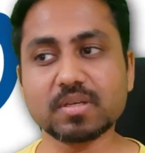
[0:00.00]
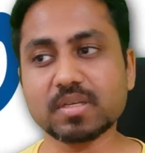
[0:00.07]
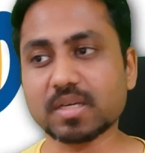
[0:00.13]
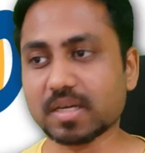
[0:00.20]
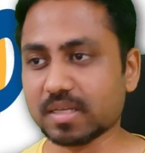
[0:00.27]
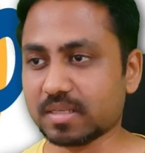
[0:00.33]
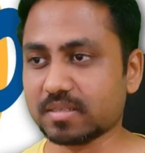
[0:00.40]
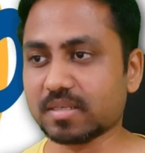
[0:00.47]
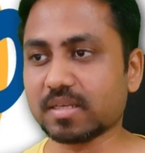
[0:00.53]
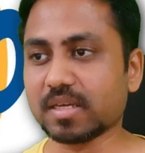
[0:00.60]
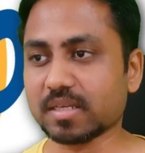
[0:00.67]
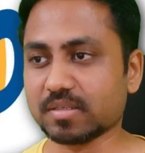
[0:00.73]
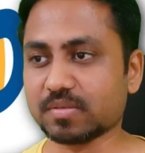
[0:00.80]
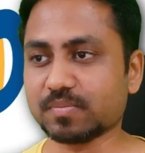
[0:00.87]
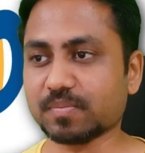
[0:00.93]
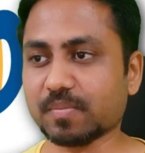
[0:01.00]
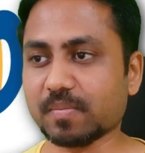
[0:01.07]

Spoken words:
Yeah, I'll say yes.